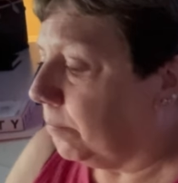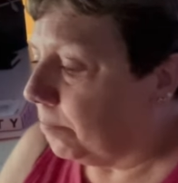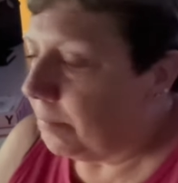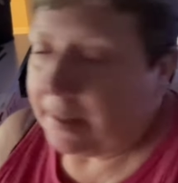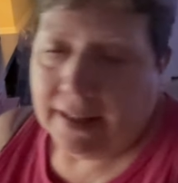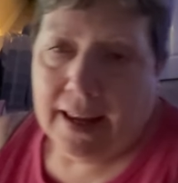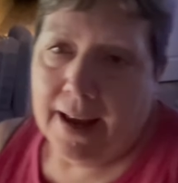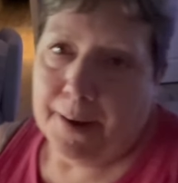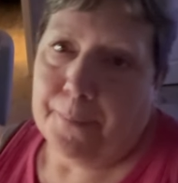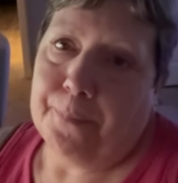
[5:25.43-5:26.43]
But
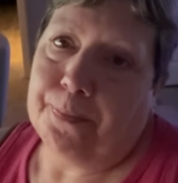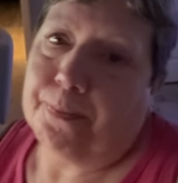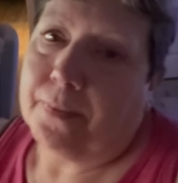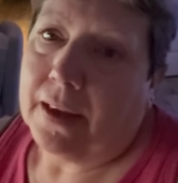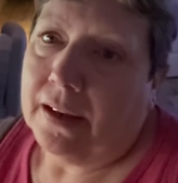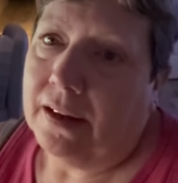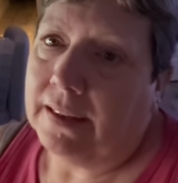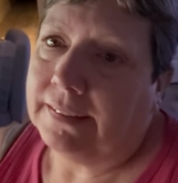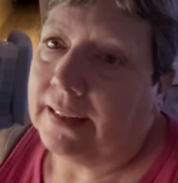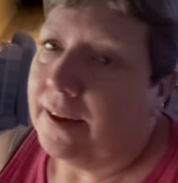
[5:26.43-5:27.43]
yeah,
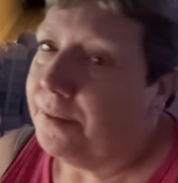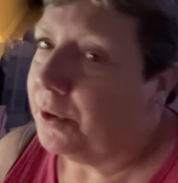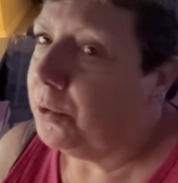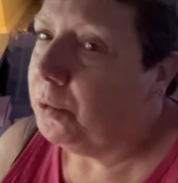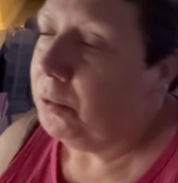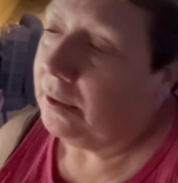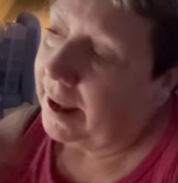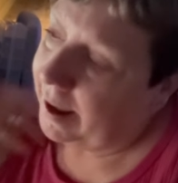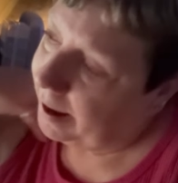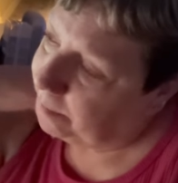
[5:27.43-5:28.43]
nice to have the cool
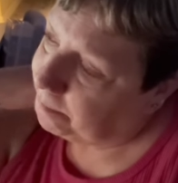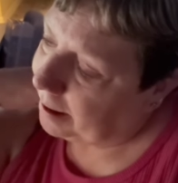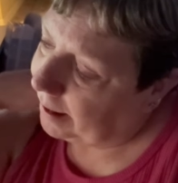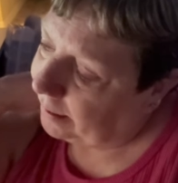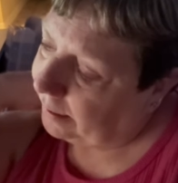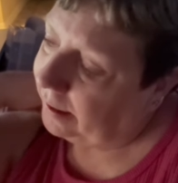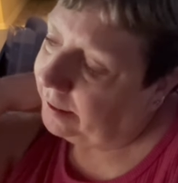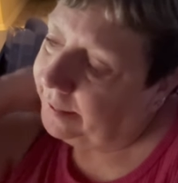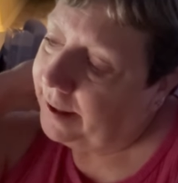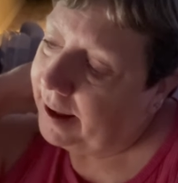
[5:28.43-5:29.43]
air back
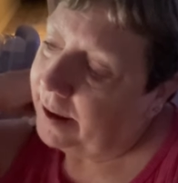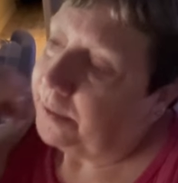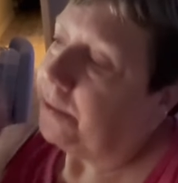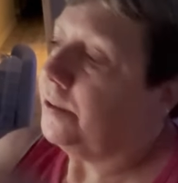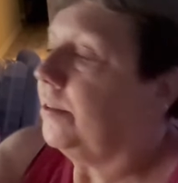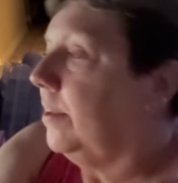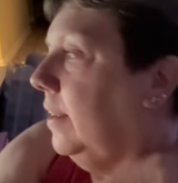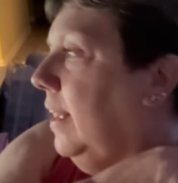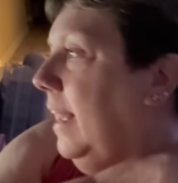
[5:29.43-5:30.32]
in the house.